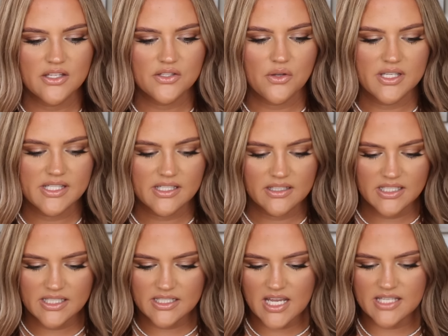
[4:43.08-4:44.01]
So I still
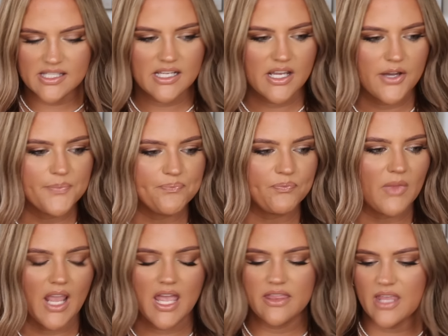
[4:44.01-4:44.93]
need to test that out.
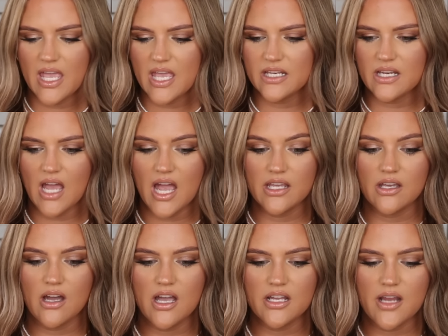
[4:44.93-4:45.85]
And then I
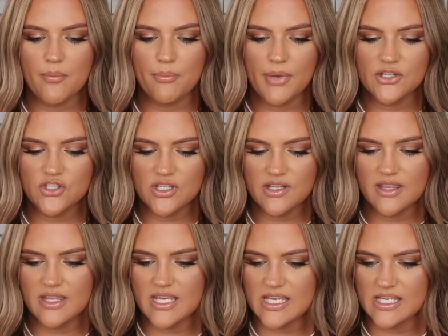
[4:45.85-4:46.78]
got a bunch
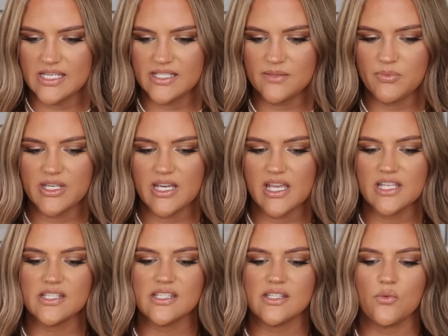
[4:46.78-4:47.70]
of these
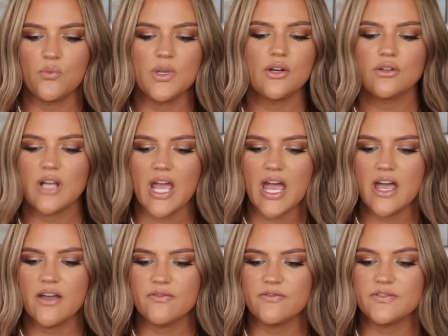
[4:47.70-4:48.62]
because we don't
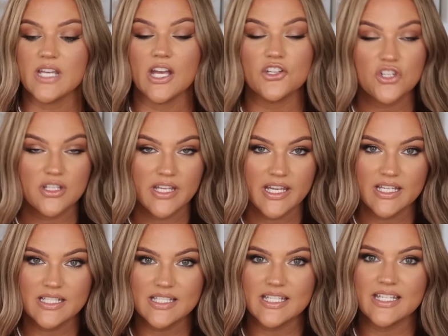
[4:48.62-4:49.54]
have
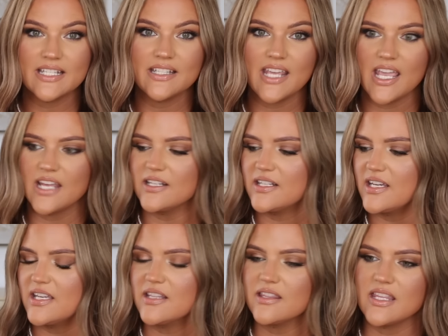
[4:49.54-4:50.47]
Touchland in
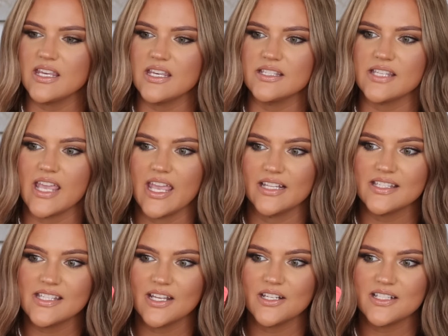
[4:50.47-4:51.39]
Canada, these hand
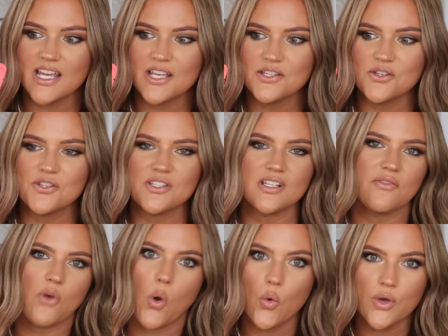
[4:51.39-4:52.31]
sanitizers, and
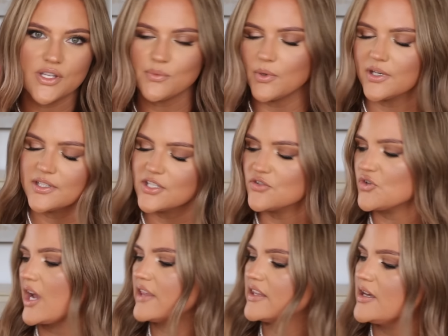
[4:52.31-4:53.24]
I've always wanted to
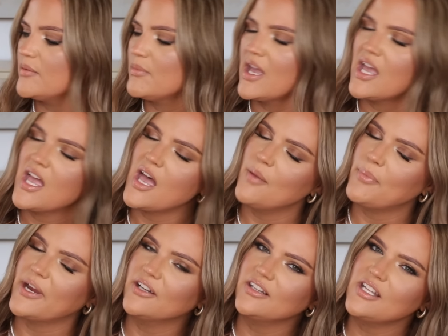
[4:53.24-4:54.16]
try them.
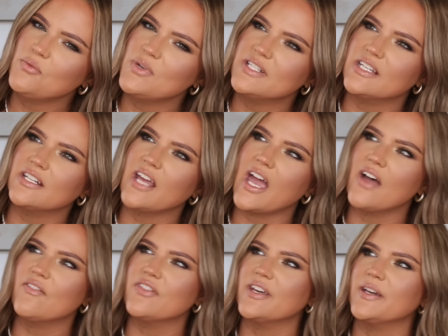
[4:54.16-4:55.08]
Apparently we did
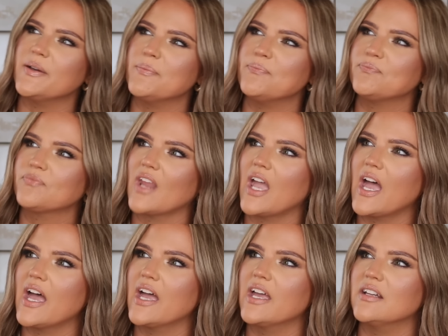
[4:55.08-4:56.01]
have them
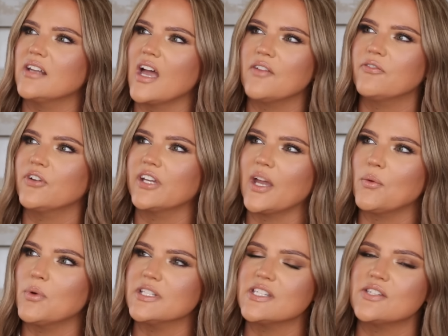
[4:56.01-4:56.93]
at, I forget
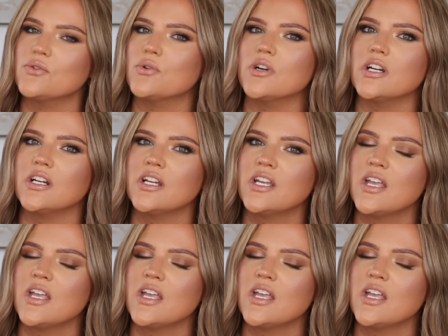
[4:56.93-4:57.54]
what store,